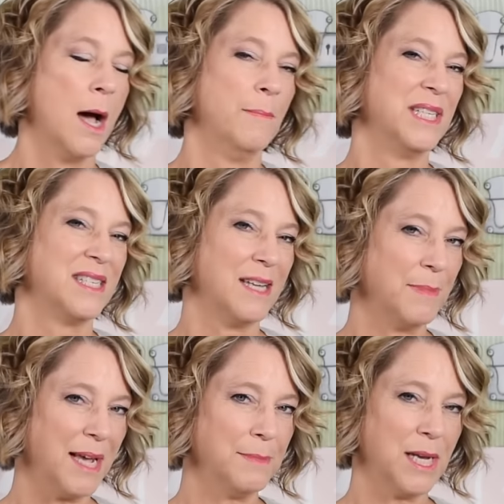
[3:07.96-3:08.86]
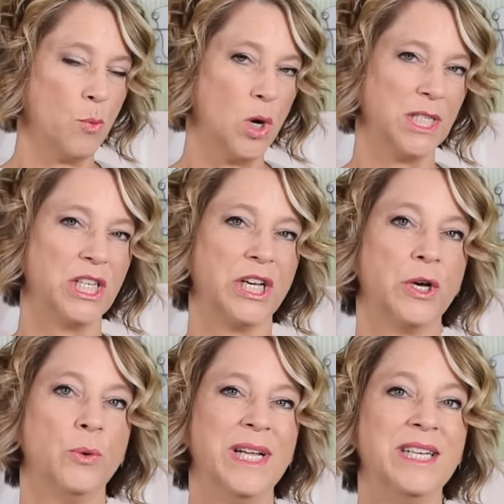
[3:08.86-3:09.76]
But sometimes I want to
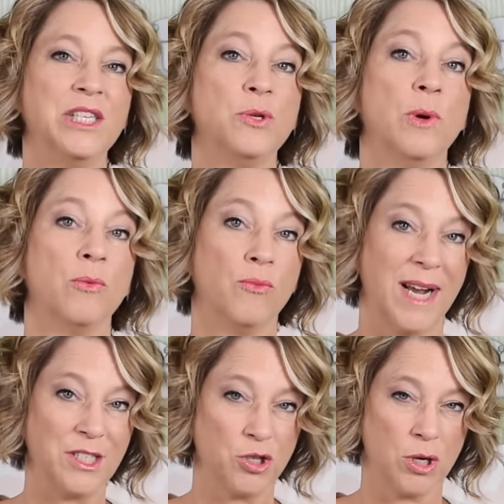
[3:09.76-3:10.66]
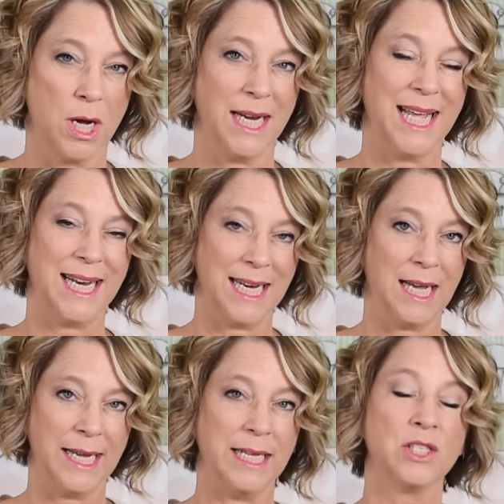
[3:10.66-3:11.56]
go into a restaurant at
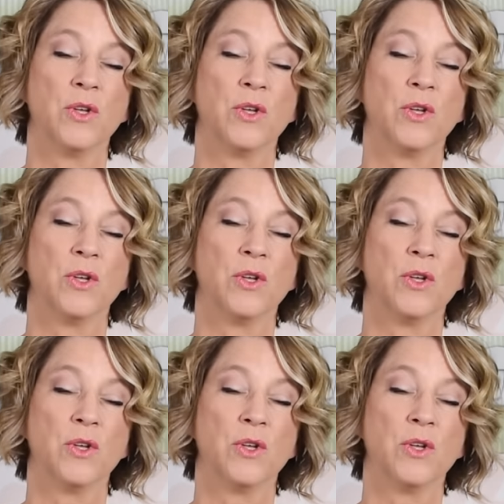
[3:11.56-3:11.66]
night.